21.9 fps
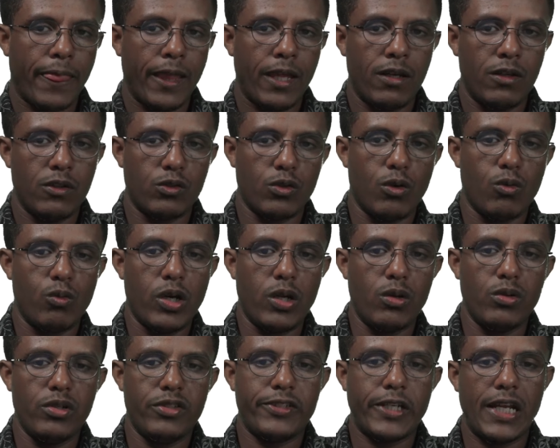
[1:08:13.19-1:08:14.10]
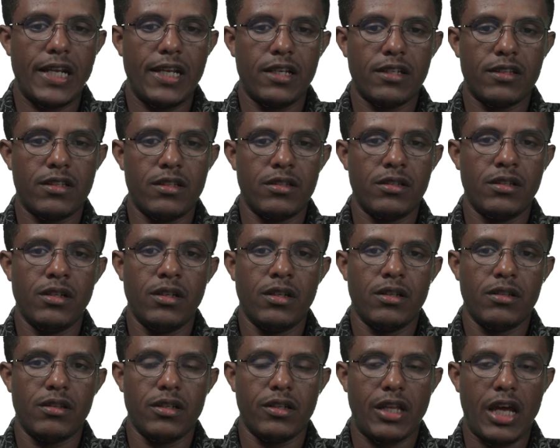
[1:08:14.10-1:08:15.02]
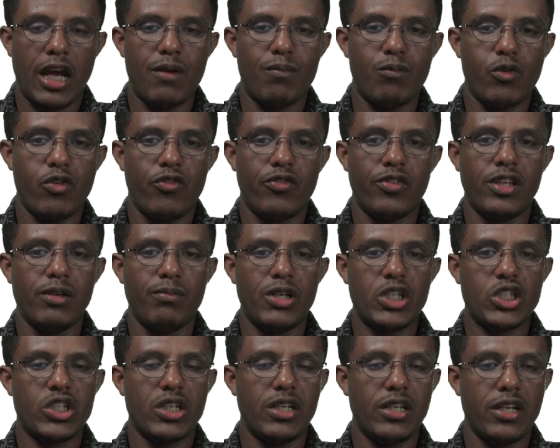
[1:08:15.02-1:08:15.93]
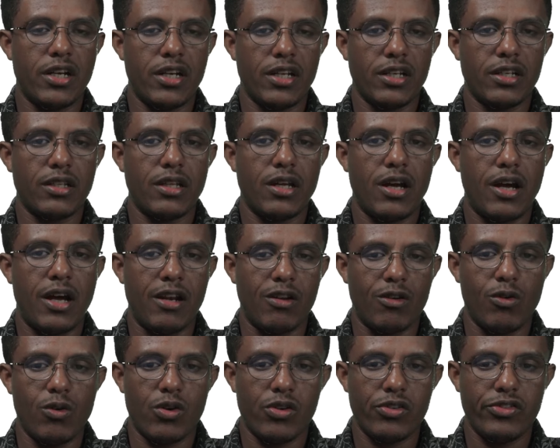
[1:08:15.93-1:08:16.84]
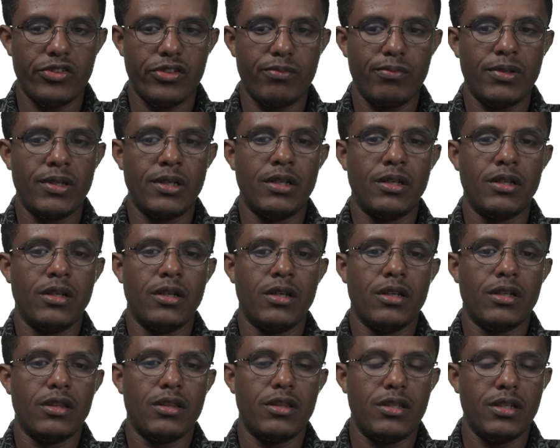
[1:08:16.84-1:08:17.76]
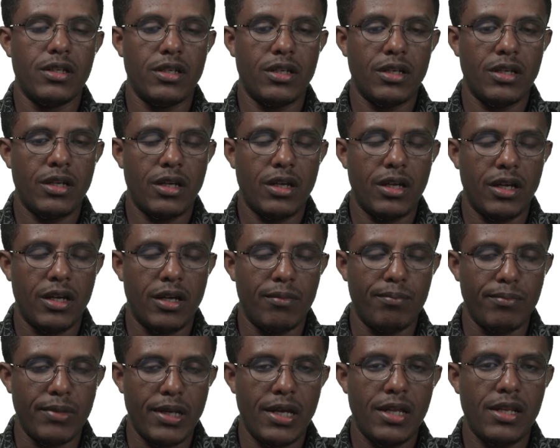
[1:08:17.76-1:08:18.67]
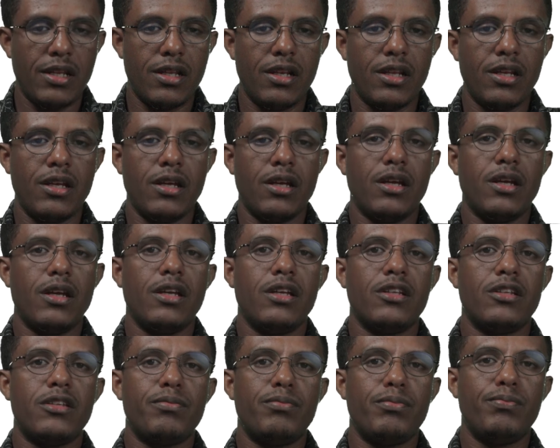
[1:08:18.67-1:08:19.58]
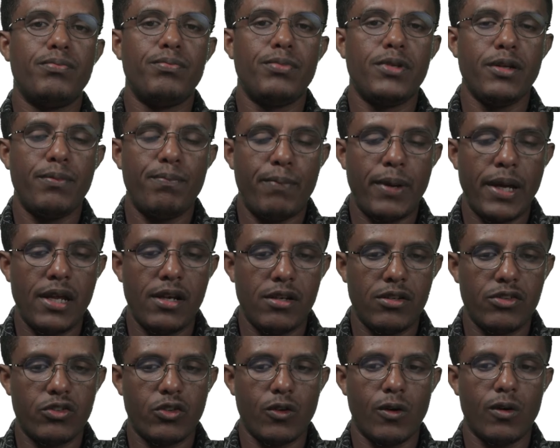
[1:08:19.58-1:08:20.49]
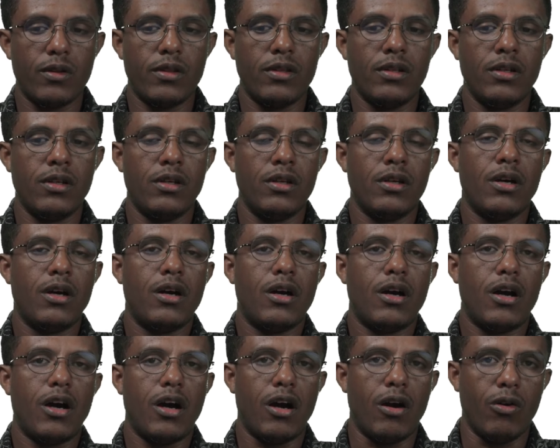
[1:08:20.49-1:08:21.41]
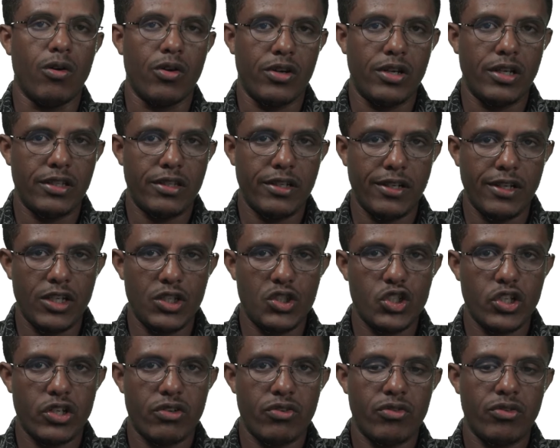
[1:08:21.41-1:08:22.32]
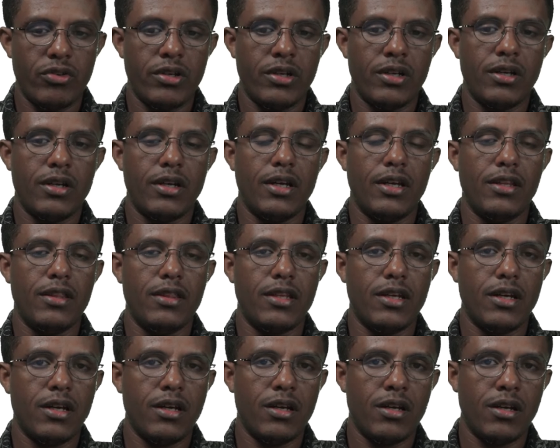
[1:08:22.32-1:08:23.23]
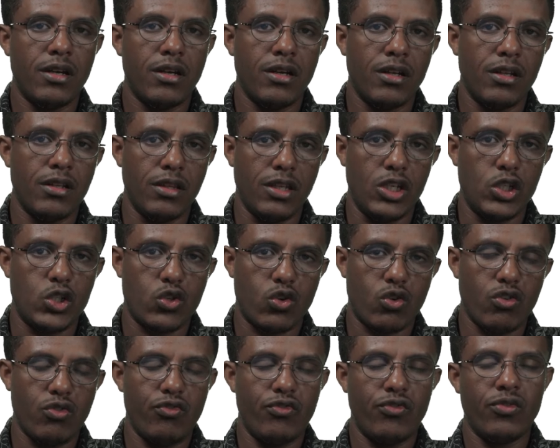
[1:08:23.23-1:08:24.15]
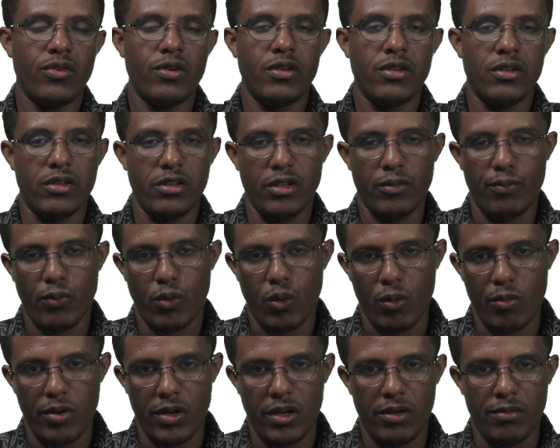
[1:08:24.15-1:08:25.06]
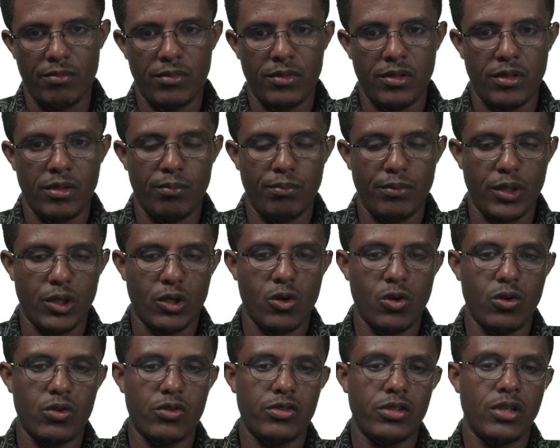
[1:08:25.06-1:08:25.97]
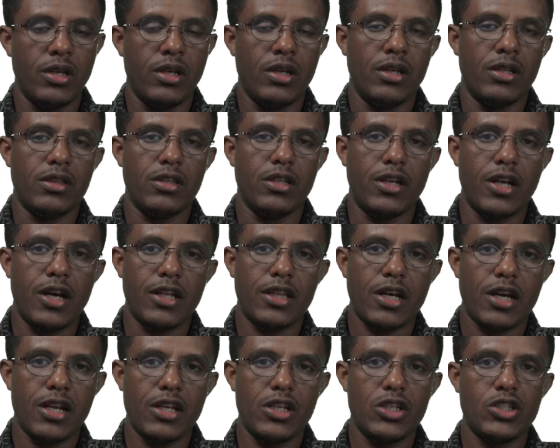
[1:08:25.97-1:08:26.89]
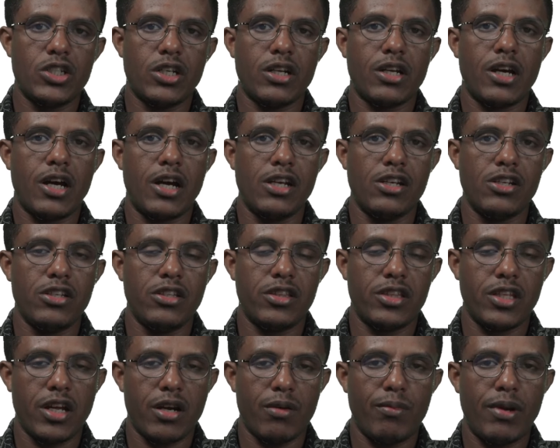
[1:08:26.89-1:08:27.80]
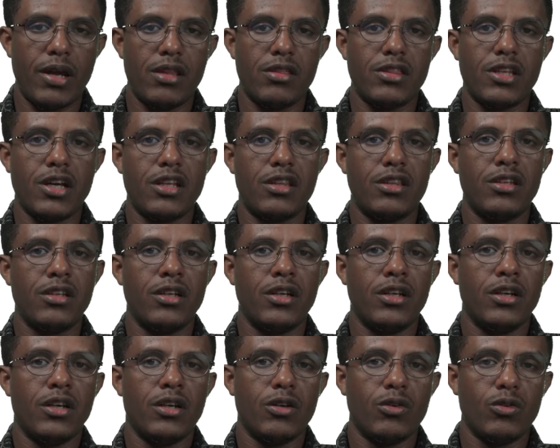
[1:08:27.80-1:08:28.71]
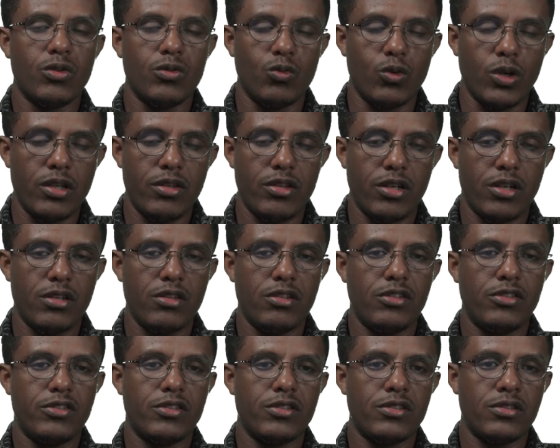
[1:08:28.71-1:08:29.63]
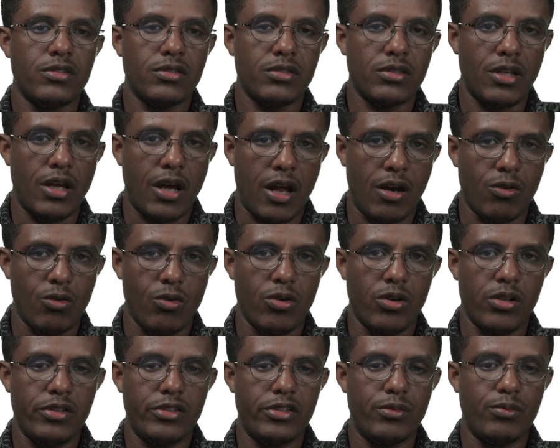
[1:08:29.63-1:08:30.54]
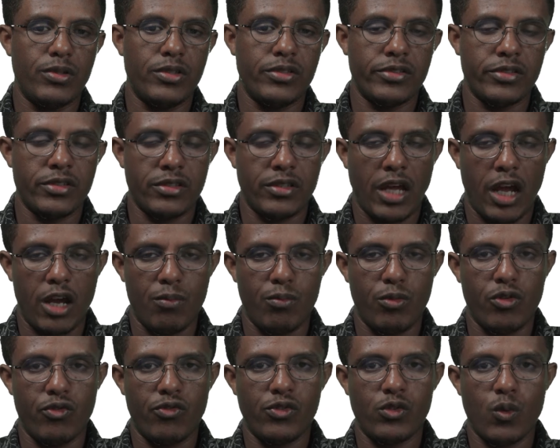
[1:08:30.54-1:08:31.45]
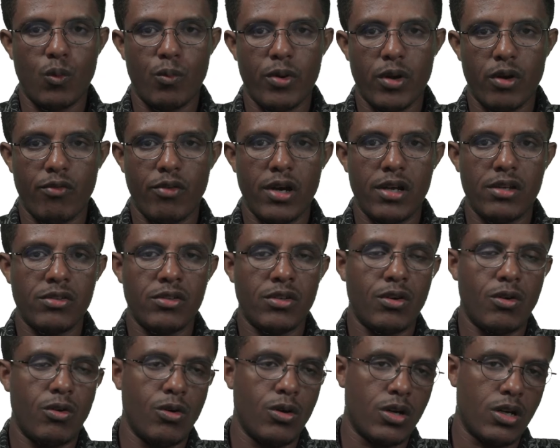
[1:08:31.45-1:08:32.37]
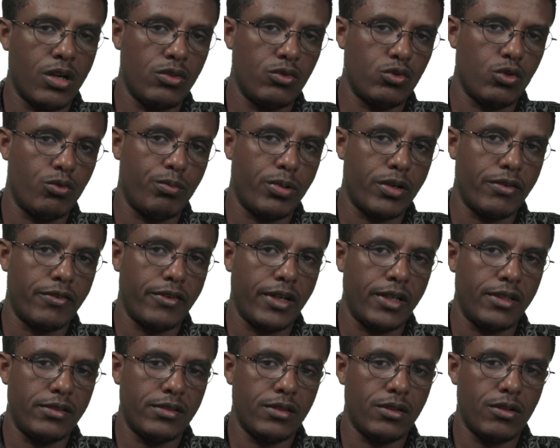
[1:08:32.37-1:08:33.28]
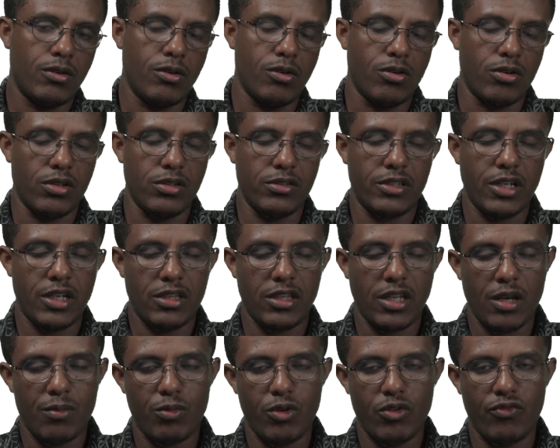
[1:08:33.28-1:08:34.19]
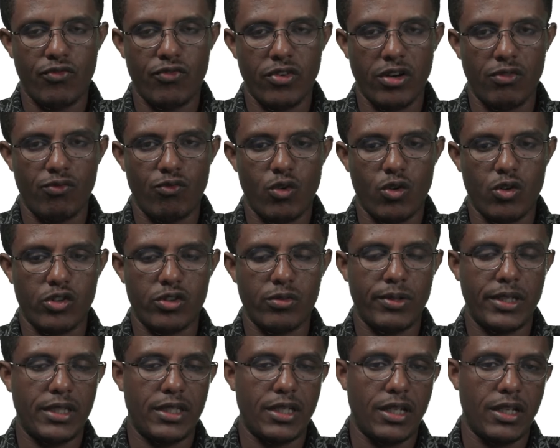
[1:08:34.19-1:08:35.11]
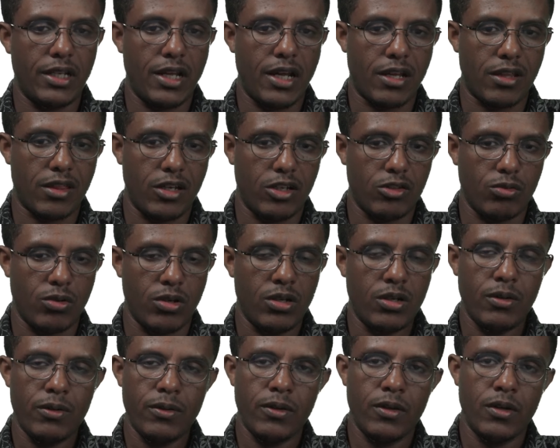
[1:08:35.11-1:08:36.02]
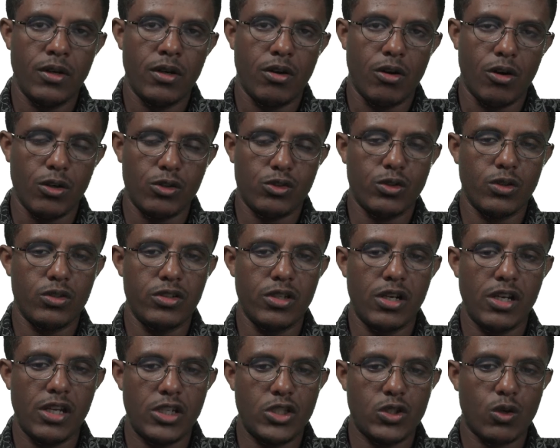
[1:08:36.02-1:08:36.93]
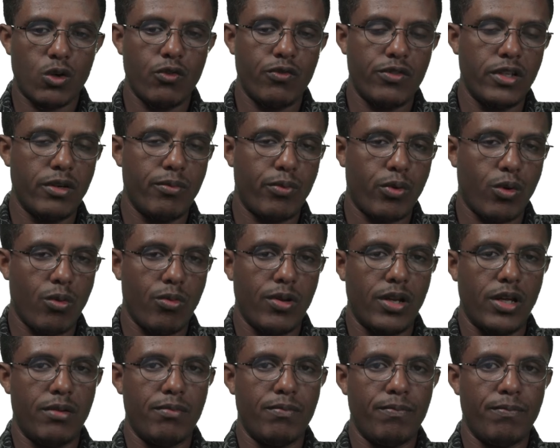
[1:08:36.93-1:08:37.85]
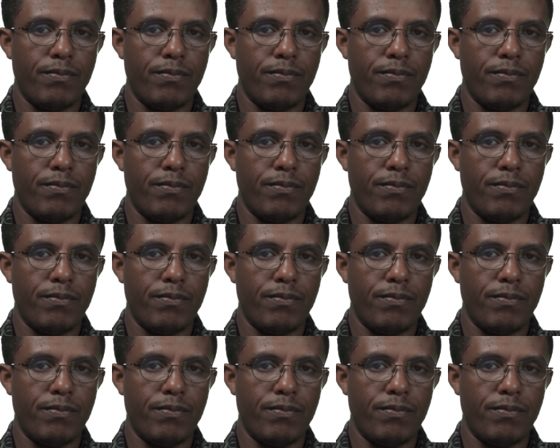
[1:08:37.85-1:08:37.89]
So when we select the type of the machine learning algorithm, mainly it depends on our data nature and the nature of the problem, because the data nature can determine that whether this algorithm is type of supervised or unsupervised, or that type of reinforcement and like that one. Also, the nature of the problem